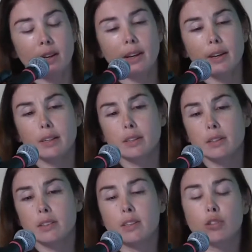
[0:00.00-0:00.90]

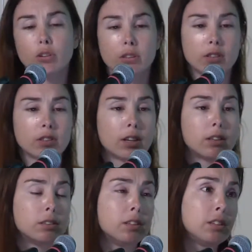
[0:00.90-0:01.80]
And the
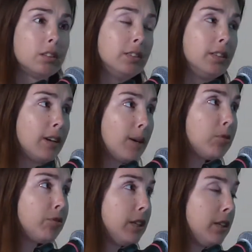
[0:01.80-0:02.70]
type
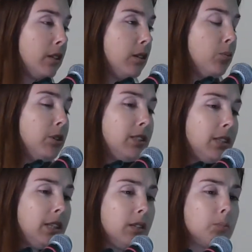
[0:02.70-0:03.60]
of data that we
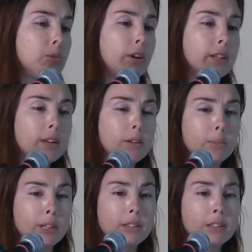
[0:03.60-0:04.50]
see in the PROACT
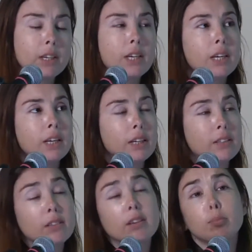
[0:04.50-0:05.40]
database
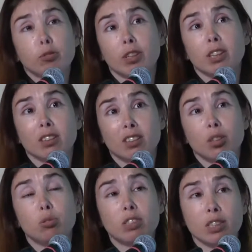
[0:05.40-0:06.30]
is the type of data that
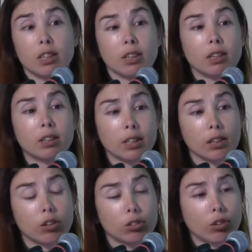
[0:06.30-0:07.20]
you see in
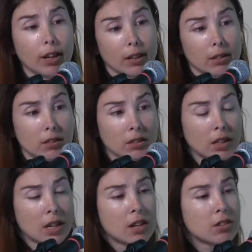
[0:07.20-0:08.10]
clinical trials.
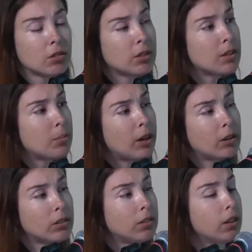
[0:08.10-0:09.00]
So it's
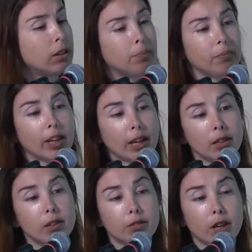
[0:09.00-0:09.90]
about
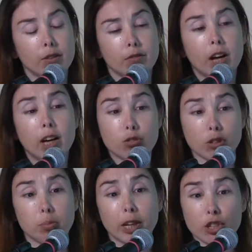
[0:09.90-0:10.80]

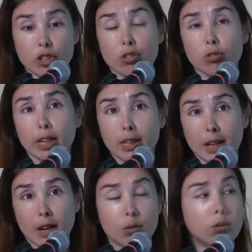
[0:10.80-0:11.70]
8,500 patients right
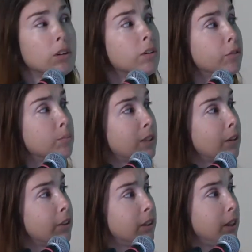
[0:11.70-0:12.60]
now from
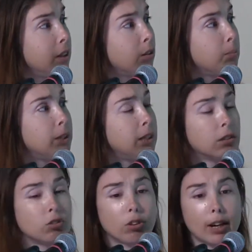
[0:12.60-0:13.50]
17
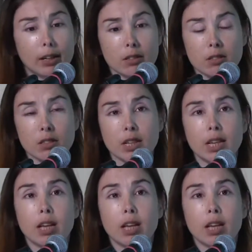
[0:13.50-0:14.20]
completed trials.